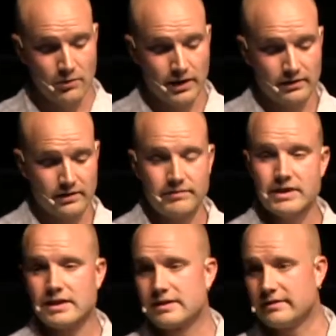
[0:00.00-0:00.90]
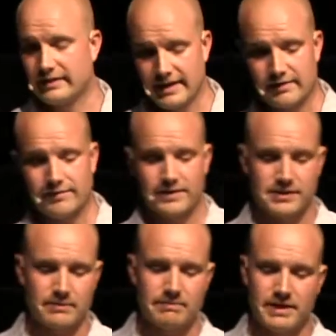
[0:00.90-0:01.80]
Well, living a life
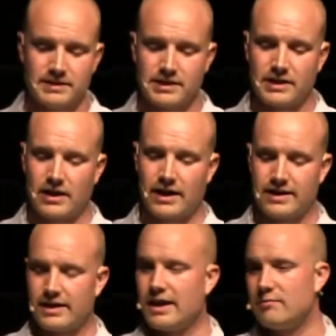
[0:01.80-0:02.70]
submitted to God